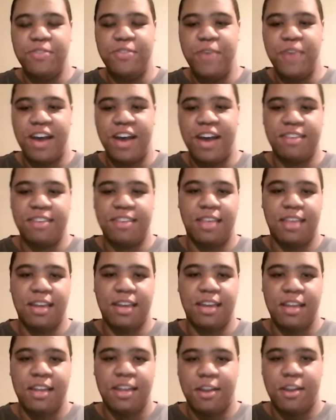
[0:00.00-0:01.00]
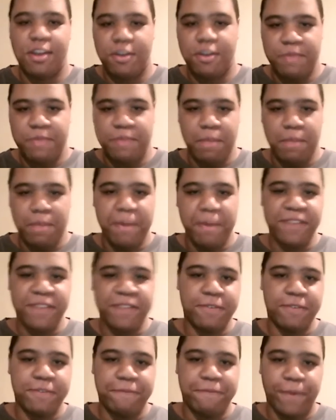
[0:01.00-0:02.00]
you guys think are going to be the best
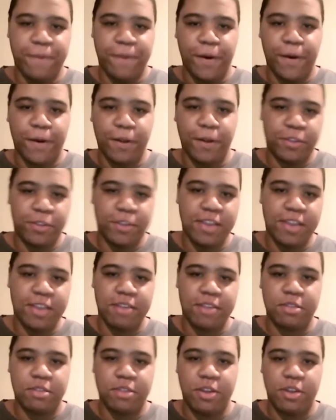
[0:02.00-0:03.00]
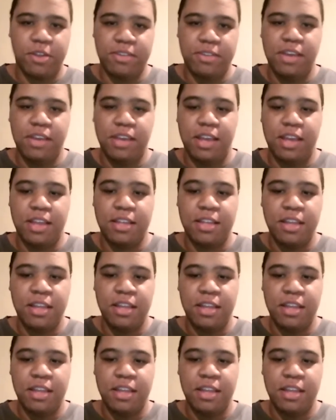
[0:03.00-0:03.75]
of the fall 2013.